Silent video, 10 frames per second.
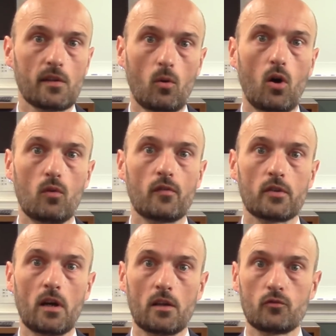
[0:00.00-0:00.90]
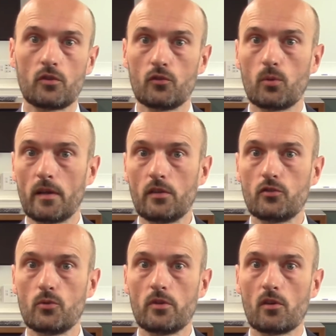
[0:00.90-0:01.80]
so over the
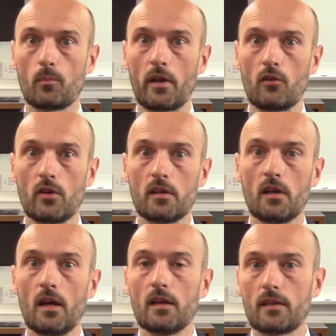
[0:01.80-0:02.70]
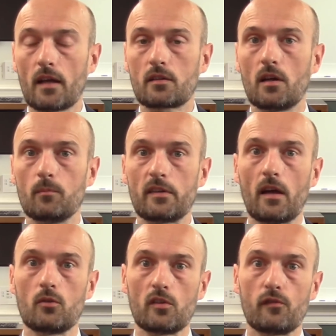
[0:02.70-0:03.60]
122-year period, that comes
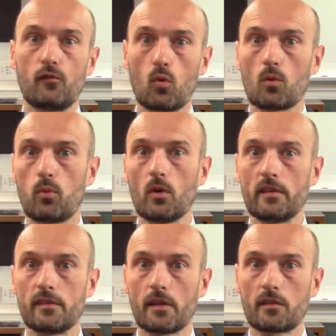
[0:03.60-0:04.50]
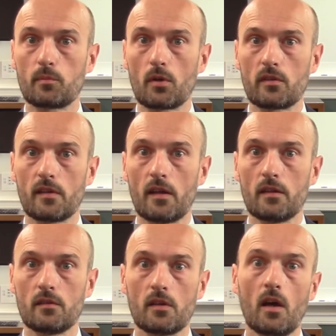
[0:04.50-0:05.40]
out as
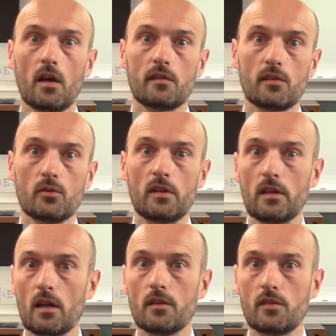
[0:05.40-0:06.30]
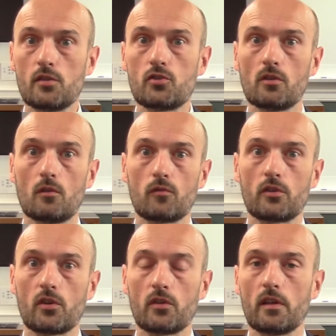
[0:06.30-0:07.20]
4.6%. So the additional
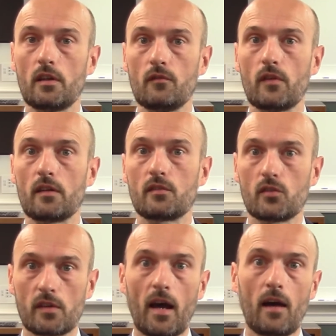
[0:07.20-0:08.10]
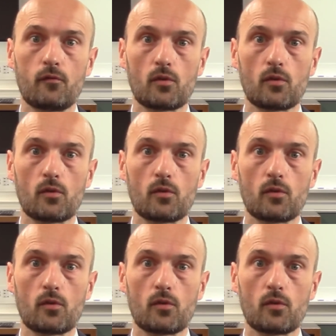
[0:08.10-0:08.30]
return that investors have